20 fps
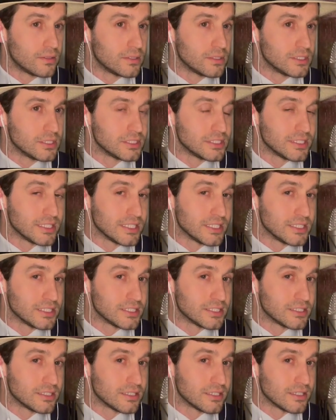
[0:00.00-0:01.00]

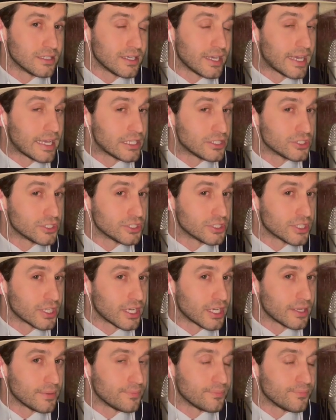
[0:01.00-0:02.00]
since ancient
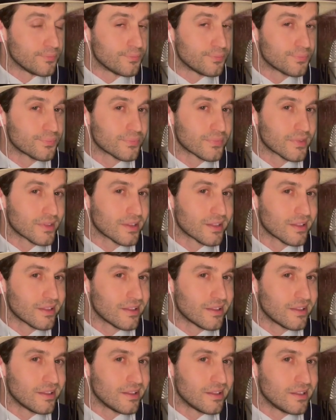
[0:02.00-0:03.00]
time,
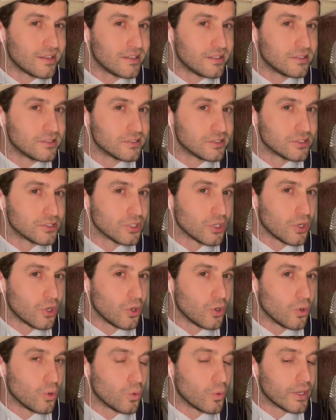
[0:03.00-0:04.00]

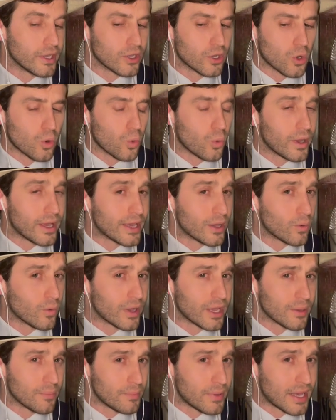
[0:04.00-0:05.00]
so we go
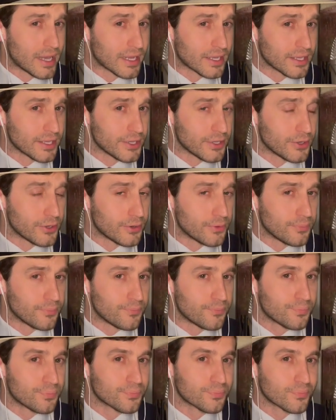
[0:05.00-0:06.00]
way back here.
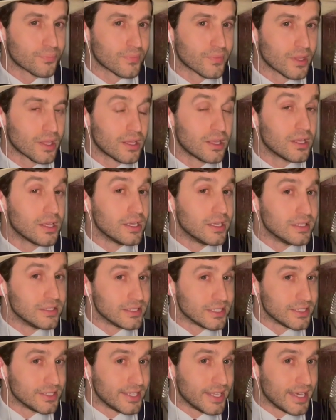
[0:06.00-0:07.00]

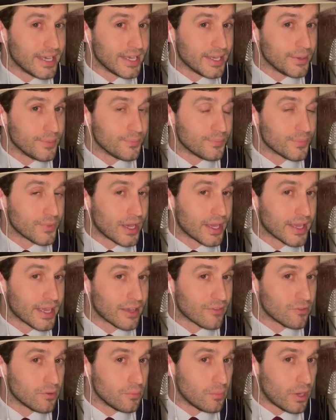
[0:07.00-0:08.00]
Today I
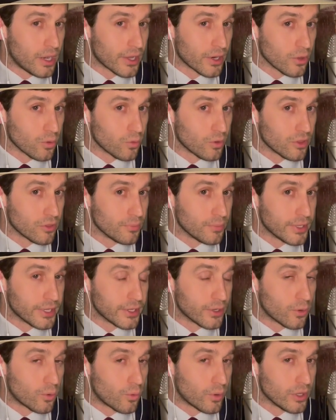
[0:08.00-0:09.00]
have a bottle with
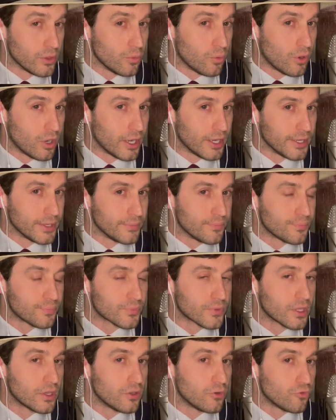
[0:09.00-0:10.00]
me, red wine
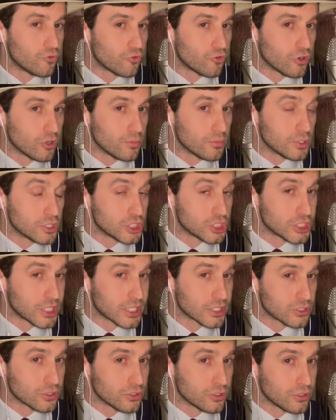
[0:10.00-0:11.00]
from
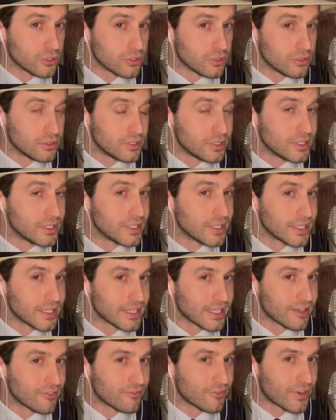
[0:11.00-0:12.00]
Chateau
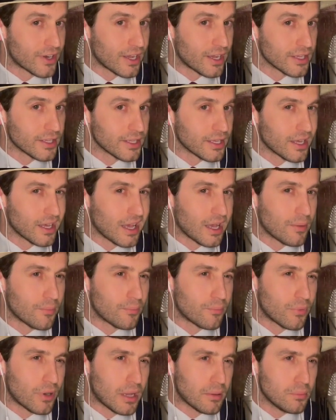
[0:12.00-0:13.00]
Kefraya.
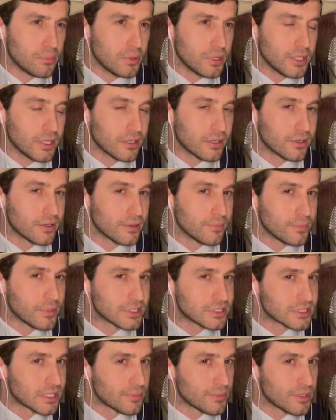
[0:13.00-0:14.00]
I'm probably gonna
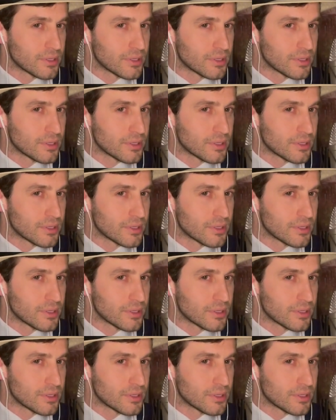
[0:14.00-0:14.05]
mess up